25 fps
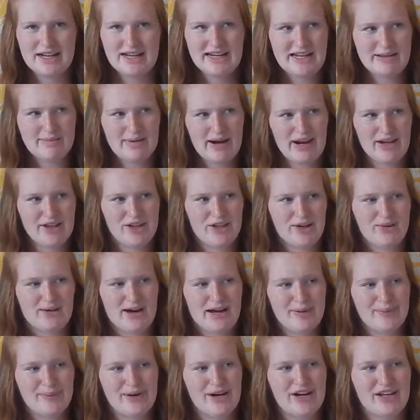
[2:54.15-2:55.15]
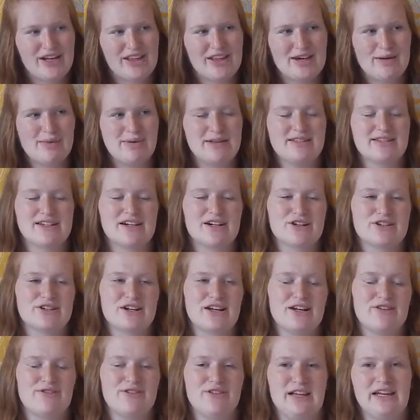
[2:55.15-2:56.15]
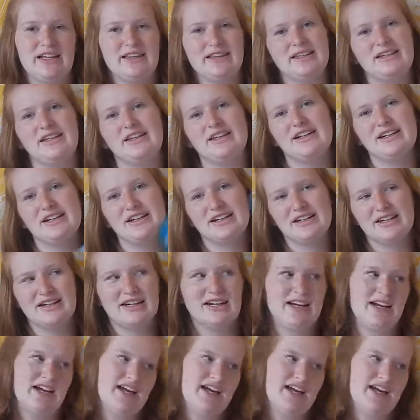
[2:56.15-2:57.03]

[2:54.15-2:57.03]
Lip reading: You buy your little water bottle and then you put stickers on it for like the year,